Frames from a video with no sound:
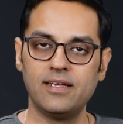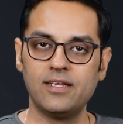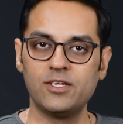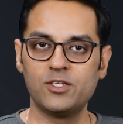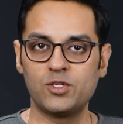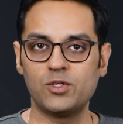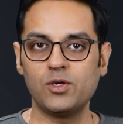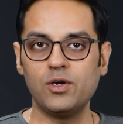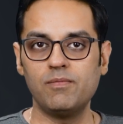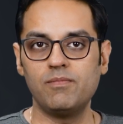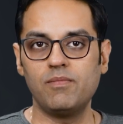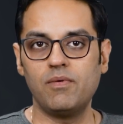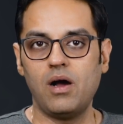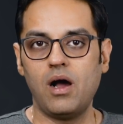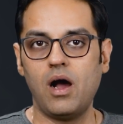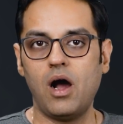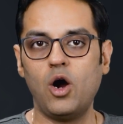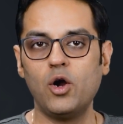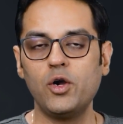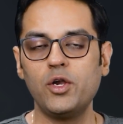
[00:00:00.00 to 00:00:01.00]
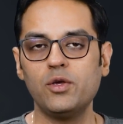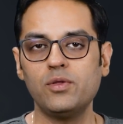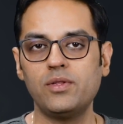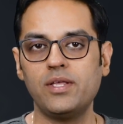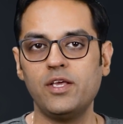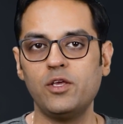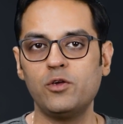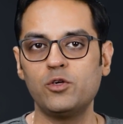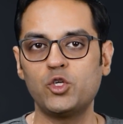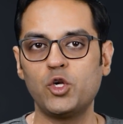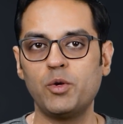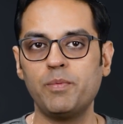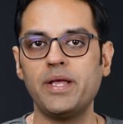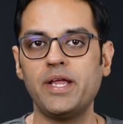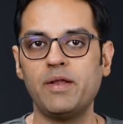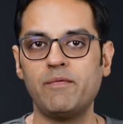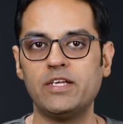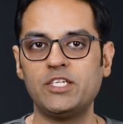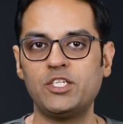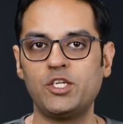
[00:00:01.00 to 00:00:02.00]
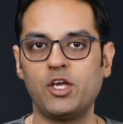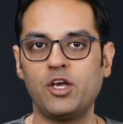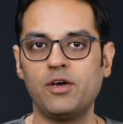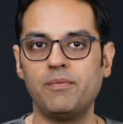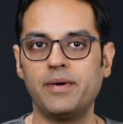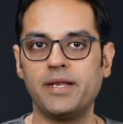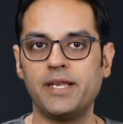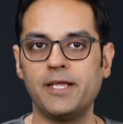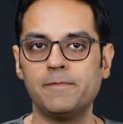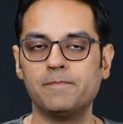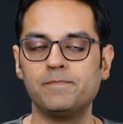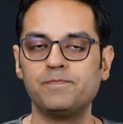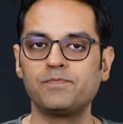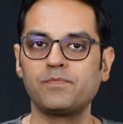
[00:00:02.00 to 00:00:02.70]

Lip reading: So how do you think you should be investing your money?